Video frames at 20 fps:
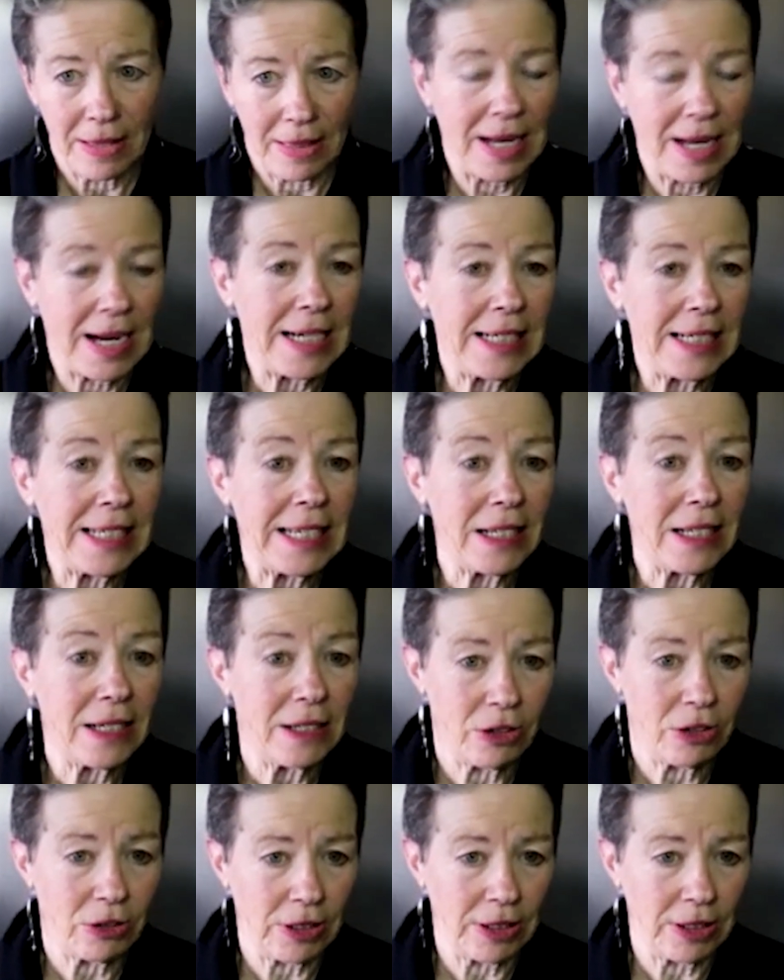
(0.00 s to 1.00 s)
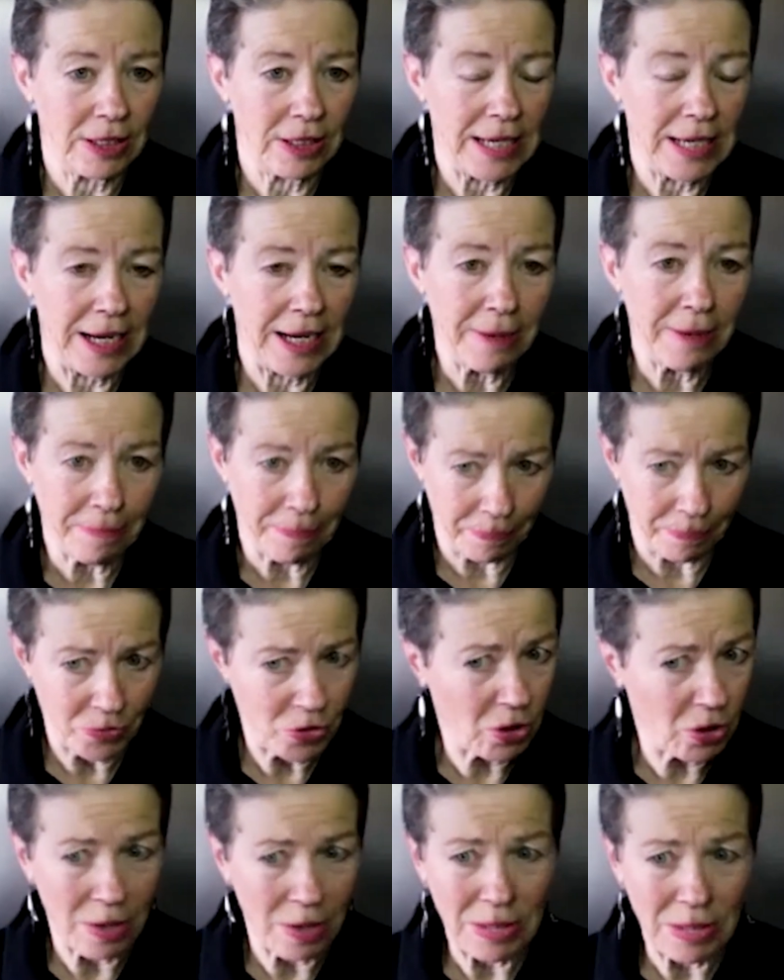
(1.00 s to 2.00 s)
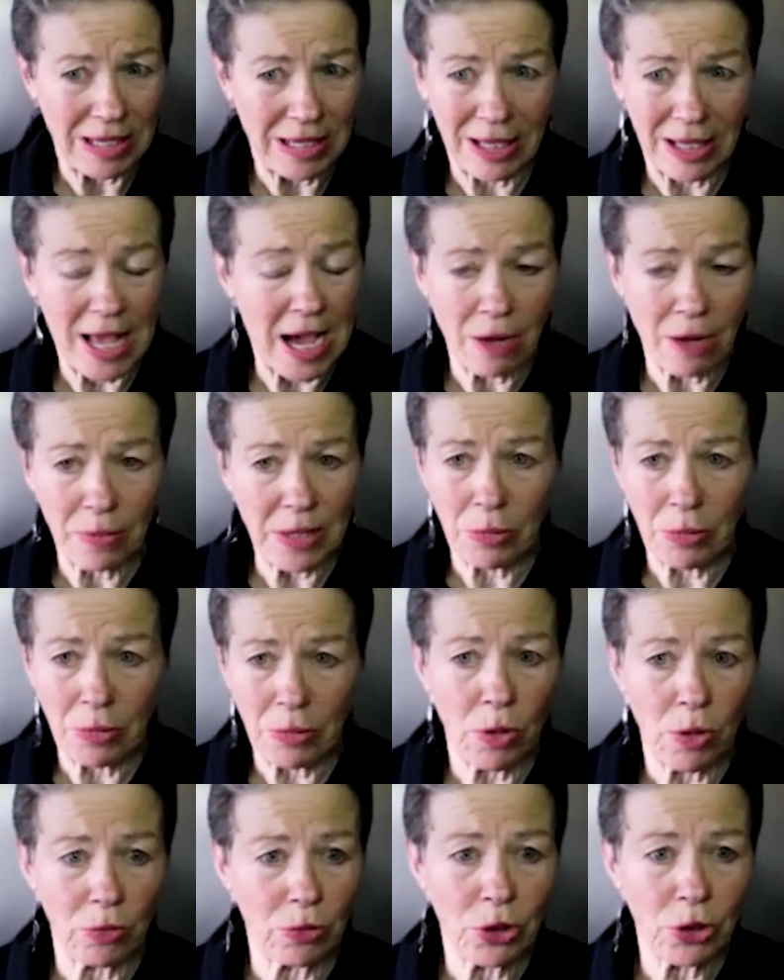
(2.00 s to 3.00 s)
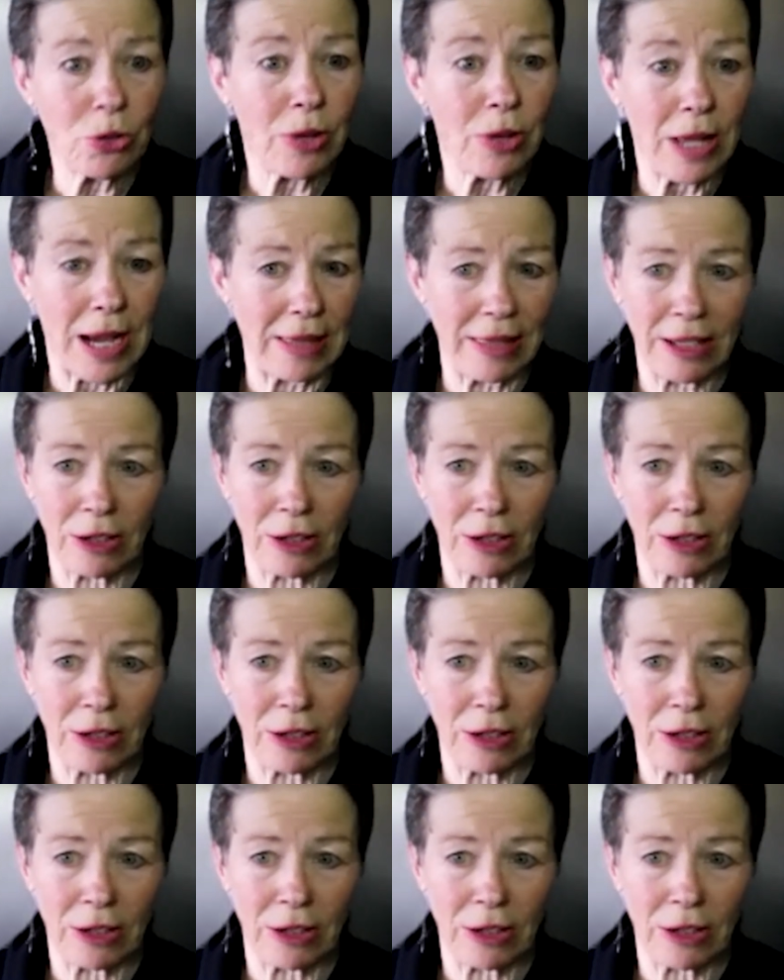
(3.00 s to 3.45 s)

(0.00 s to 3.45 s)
that I did during the day. So, I mean, a lot of people won't do that.